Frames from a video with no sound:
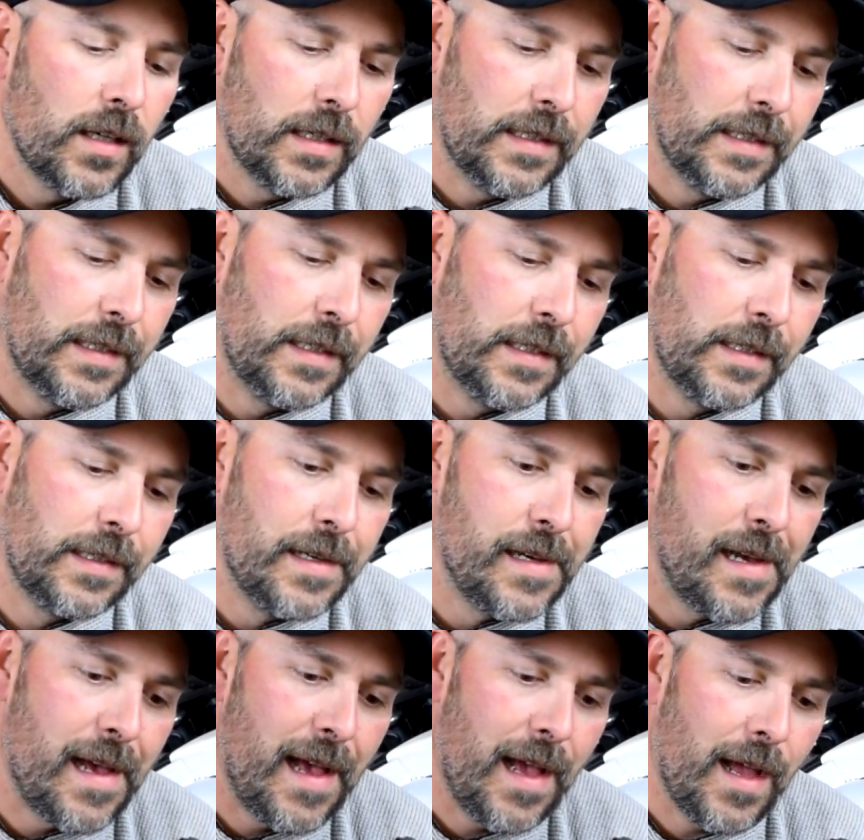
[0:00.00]

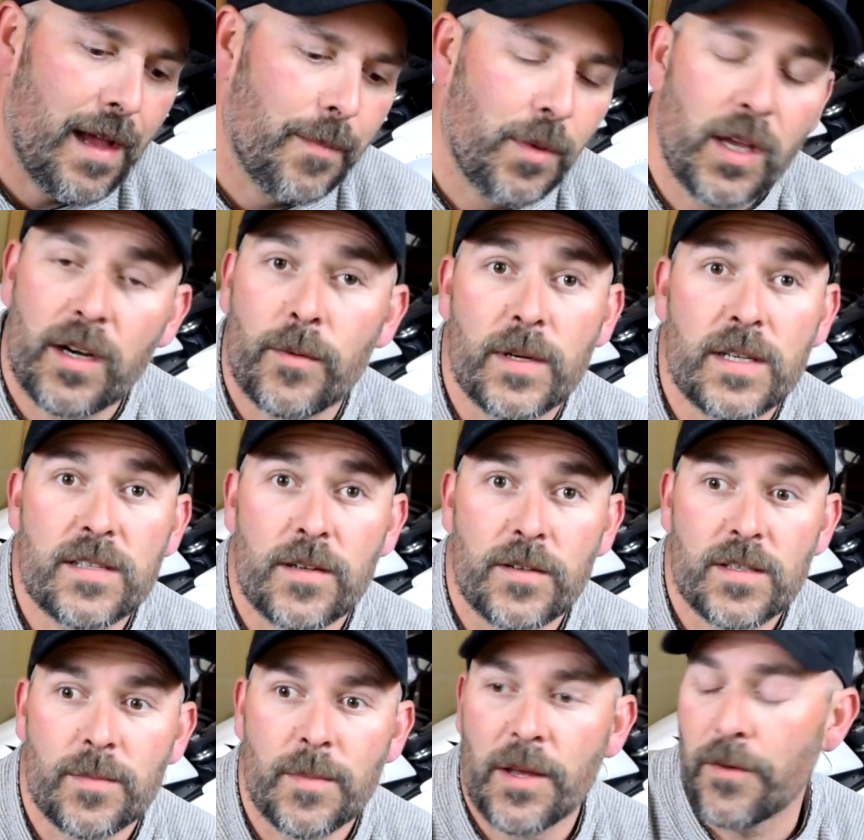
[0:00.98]
I'm going to
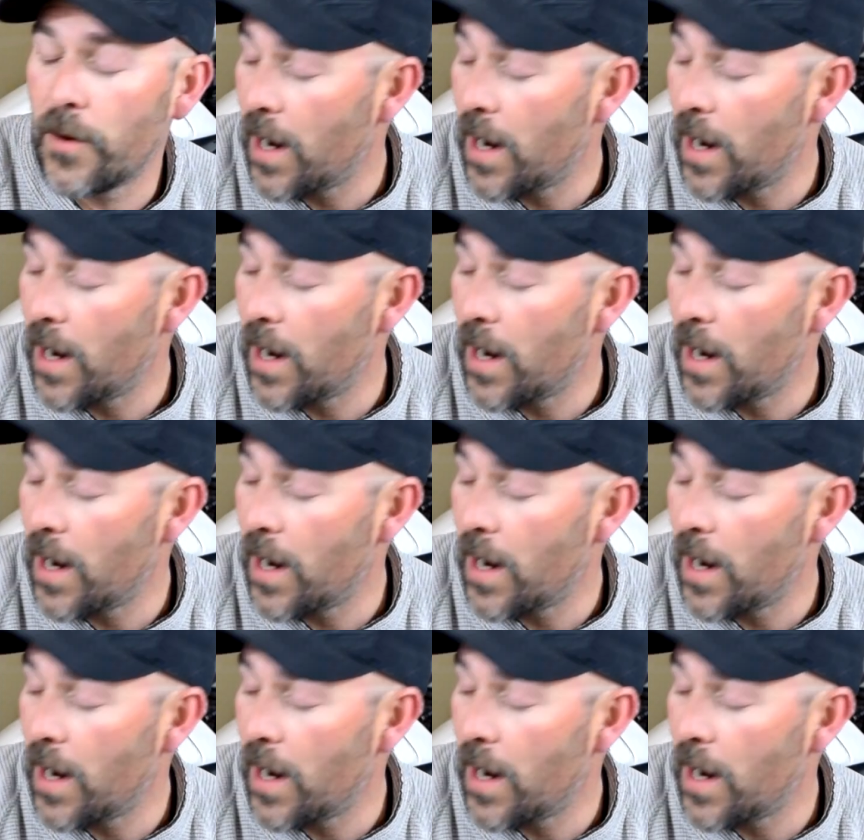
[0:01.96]
research some other